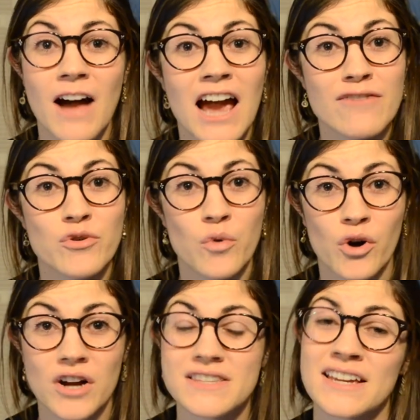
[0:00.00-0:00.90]
five
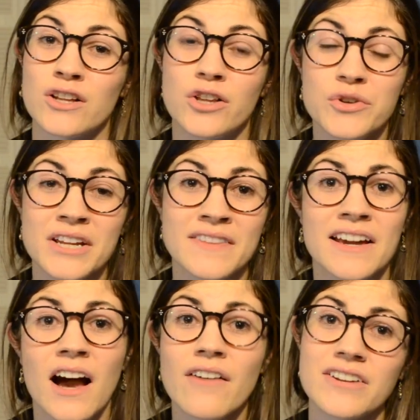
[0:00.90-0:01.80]
awards, including
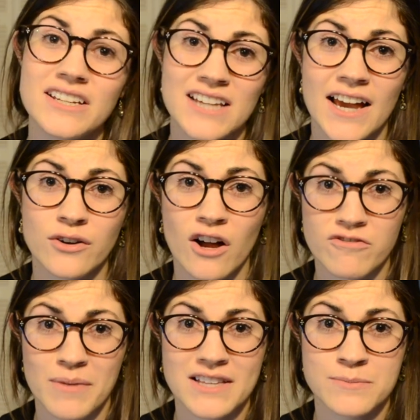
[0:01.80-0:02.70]
the coveted title
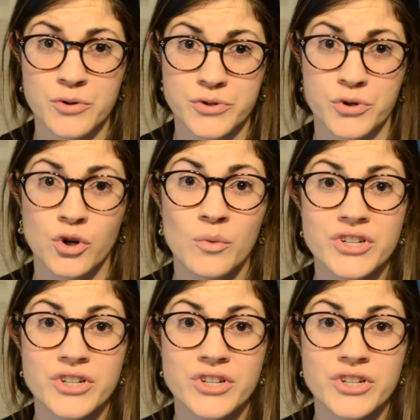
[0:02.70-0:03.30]
of Best Musical,